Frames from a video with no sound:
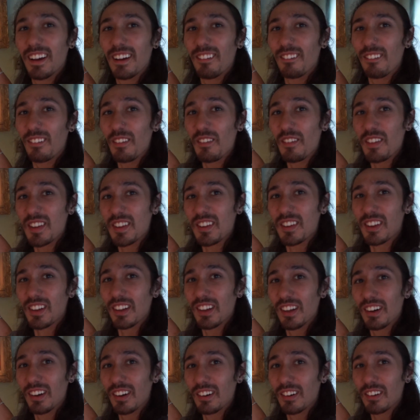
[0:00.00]
women's
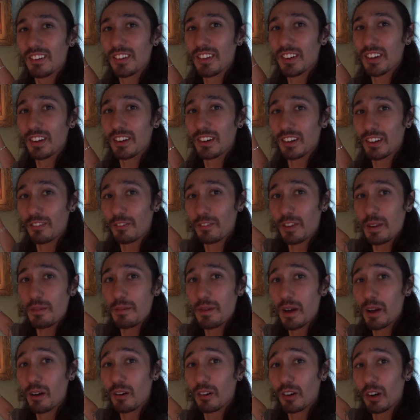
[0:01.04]
clothes or
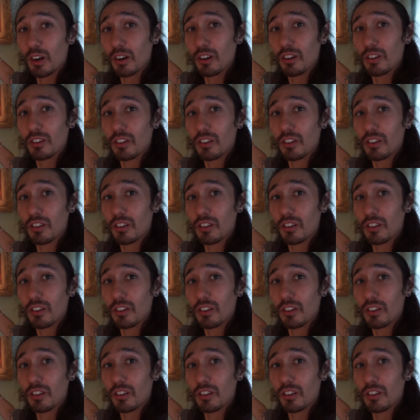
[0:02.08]
female girls'